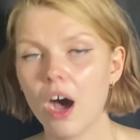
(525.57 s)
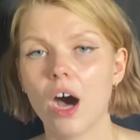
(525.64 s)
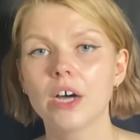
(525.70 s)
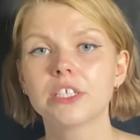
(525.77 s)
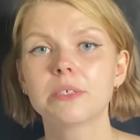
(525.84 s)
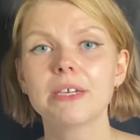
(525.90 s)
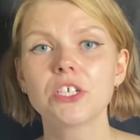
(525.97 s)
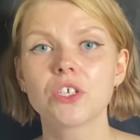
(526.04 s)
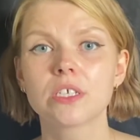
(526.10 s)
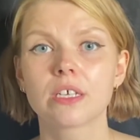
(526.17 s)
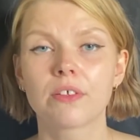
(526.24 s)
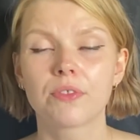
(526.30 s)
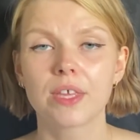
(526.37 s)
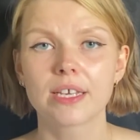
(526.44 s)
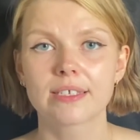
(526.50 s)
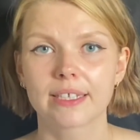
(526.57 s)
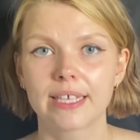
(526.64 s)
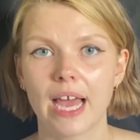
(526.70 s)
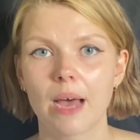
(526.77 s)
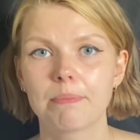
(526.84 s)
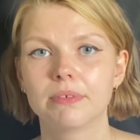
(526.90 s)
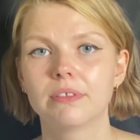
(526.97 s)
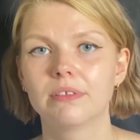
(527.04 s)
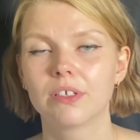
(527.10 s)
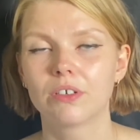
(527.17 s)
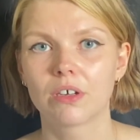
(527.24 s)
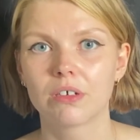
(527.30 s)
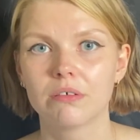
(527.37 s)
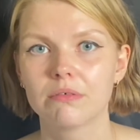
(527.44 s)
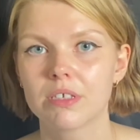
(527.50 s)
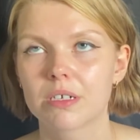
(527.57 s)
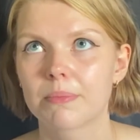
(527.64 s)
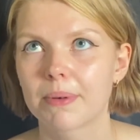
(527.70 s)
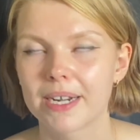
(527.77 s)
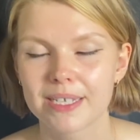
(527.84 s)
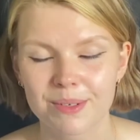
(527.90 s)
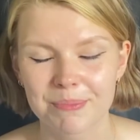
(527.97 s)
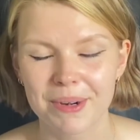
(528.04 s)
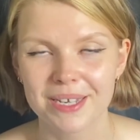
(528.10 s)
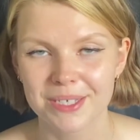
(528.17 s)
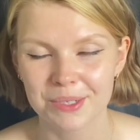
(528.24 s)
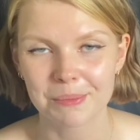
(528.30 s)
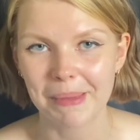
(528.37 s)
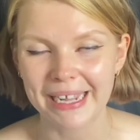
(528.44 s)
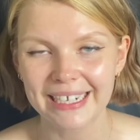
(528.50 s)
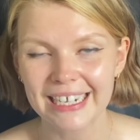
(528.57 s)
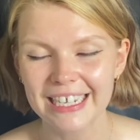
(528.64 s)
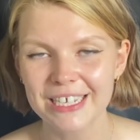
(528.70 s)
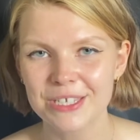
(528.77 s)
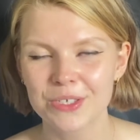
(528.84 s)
Automations are the things that happen, surprise, surprise, automatically.